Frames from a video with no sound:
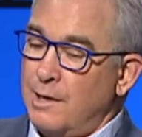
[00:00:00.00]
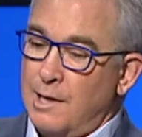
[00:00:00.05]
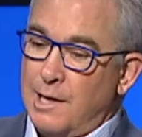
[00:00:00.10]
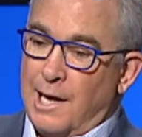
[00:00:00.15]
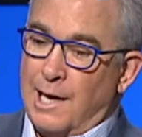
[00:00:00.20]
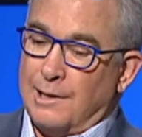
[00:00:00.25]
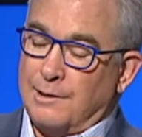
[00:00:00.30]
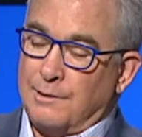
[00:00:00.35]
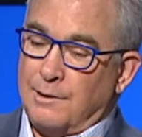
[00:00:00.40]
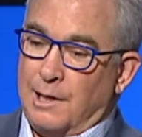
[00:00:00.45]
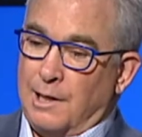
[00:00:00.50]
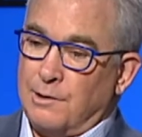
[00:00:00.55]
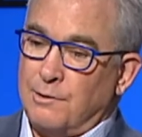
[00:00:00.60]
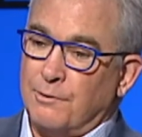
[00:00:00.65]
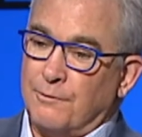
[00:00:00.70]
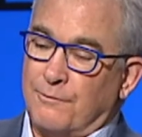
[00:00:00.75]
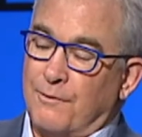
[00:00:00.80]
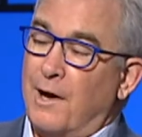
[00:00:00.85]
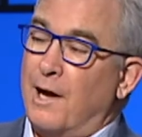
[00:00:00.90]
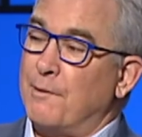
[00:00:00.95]
And
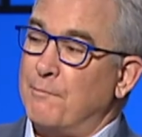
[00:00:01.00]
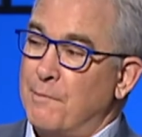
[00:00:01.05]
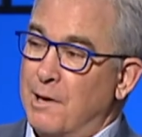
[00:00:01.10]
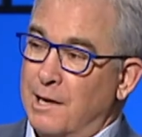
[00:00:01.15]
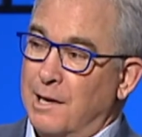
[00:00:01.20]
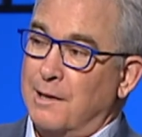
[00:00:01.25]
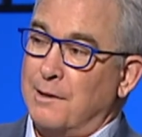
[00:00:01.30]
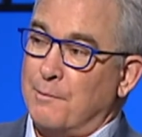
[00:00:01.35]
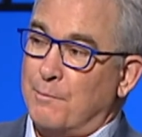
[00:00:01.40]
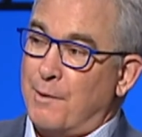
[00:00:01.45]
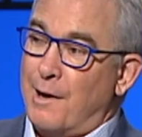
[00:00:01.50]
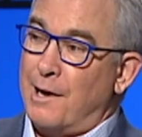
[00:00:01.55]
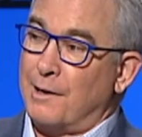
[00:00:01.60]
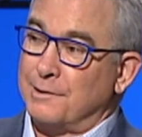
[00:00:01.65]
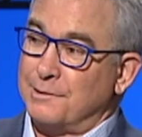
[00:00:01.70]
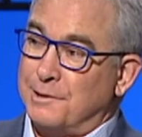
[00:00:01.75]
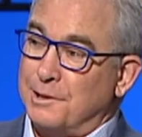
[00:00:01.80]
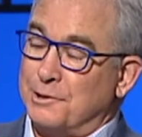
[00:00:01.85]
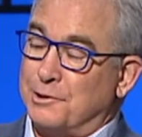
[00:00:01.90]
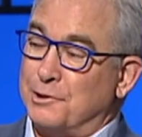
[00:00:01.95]
you'll find many of the
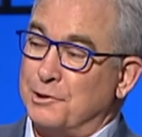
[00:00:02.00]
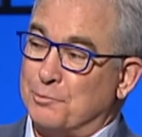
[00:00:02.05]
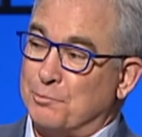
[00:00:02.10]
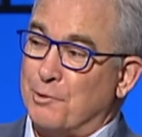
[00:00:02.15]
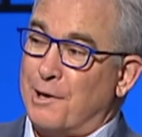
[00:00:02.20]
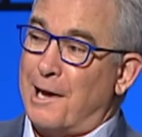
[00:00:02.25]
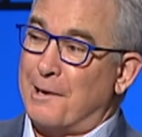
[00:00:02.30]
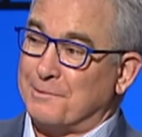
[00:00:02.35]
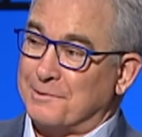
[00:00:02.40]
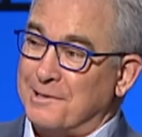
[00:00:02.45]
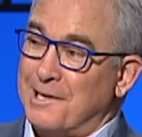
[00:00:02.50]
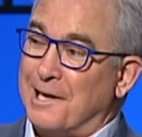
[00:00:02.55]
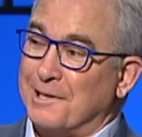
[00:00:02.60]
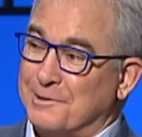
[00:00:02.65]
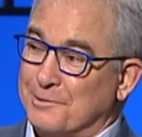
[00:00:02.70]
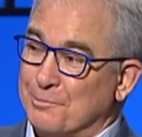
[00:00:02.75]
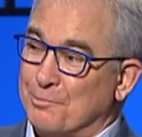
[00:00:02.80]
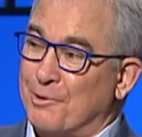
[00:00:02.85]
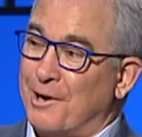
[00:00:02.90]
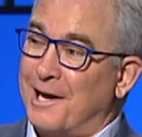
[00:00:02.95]
politicians, perhaps not
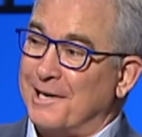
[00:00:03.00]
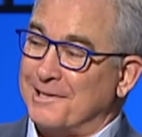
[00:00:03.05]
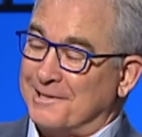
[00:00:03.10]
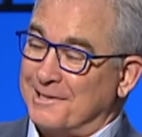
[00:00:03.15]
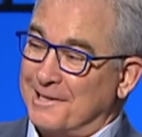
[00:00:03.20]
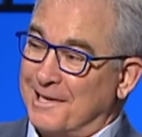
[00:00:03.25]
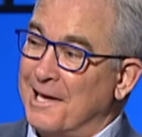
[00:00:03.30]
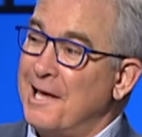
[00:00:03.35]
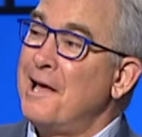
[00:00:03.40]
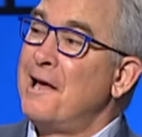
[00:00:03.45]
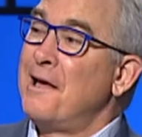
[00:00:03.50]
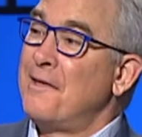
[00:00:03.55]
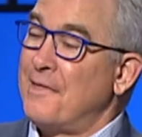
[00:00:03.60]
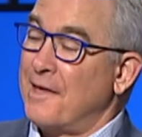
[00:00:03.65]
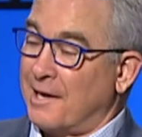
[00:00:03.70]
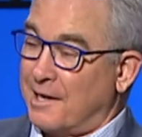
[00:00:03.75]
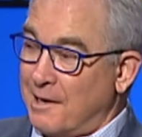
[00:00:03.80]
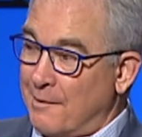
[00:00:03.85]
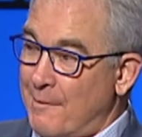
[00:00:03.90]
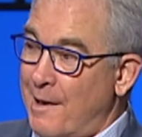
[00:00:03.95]
surprisingly,
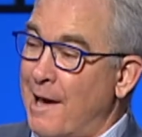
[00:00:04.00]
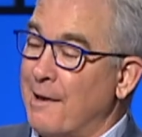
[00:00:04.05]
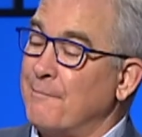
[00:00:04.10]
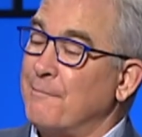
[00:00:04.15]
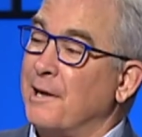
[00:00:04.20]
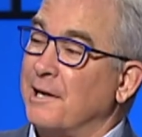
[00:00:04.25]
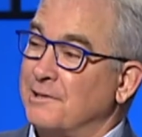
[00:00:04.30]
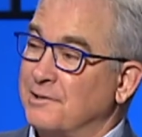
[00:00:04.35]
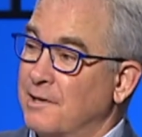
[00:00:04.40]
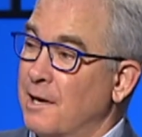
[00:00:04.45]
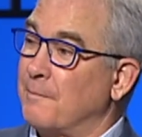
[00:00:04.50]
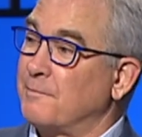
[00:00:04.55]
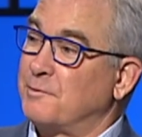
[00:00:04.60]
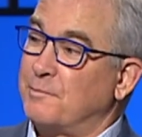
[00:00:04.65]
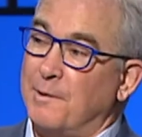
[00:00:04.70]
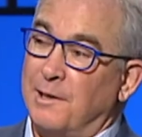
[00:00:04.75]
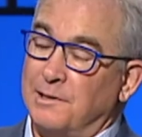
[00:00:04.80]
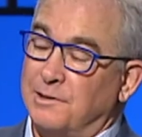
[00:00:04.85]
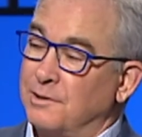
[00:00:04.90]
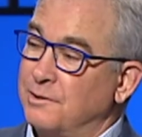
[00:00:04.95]
that come out and make stump
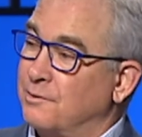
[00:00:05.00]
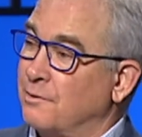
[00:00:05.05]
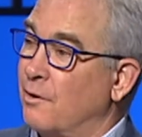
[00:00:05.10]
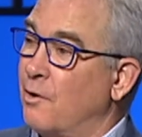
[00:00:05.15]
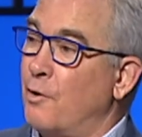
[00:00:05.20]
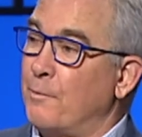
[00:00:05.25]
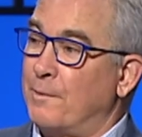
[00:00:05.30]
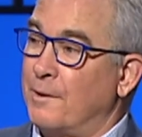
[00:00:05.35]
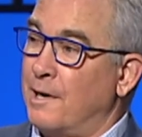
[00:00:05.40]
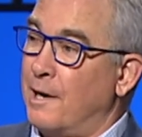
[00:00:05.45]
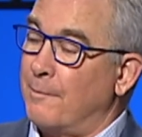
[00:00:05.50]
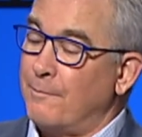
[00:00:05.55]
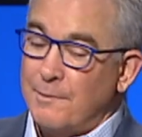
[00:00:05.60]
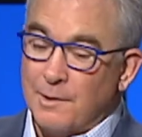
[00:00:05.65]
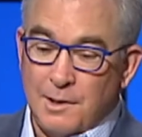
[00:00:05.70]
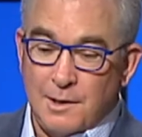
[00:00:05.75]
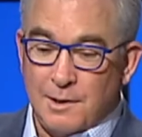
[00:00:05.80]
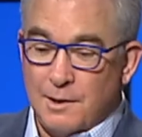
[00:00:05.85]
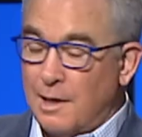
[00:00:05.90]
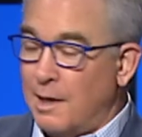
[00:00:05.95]
speeches or open up
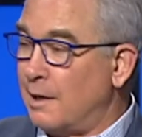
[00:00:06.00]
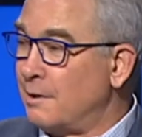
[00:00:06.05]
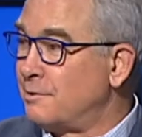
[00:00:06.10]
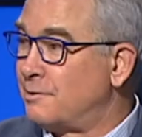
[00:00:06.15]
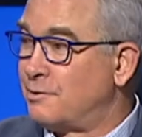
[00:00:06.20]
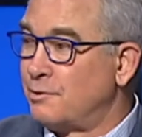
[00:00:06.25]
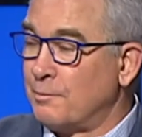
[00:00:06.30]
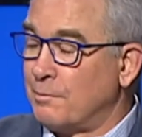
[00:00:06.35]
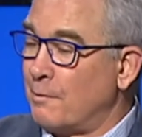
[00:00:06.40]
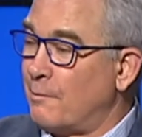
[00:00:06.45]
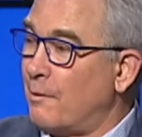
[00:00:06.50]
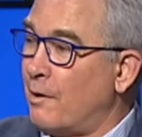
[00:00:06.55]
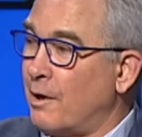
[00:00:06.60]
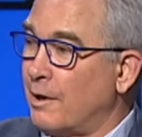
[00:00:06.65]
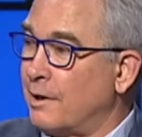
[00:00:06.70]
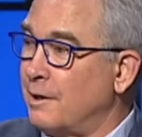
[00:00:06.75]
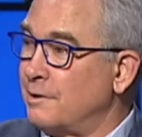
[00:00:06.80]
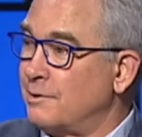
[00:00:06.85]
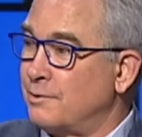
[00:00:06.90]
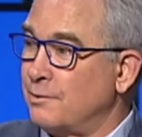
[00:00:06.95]

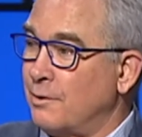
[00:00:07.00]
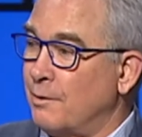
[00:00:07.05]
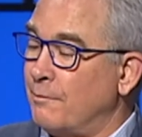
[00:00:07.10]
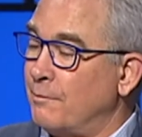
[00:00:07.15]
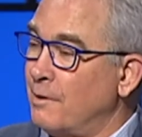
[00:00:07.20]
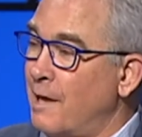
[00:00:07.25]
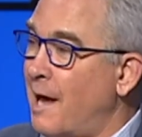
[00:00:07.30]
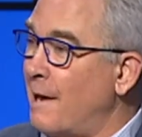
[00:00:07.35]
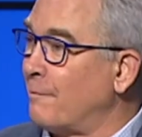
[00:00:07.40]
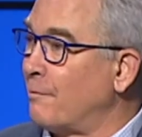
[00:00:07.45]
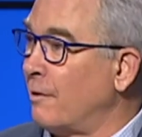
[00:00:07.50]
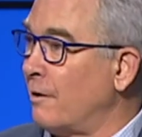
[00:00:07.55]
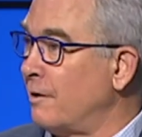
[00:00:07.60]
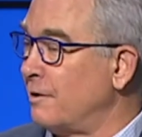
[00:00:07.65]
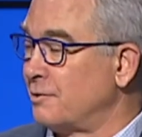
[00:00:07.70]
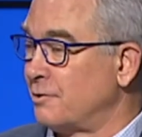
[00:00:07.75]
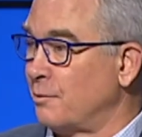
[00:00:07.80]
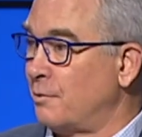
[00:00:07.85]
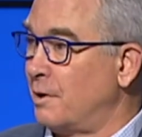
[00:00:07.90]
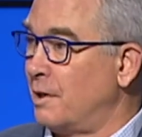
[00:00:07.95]
supermarkets or
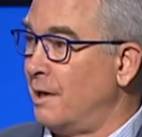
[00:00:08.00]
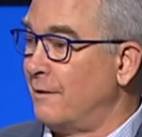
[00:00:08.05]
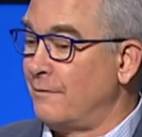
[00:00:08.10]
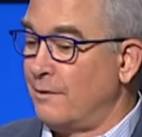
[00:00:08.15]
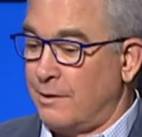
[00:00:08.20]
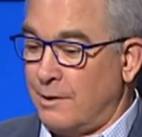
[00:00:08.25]
libraries or whatever.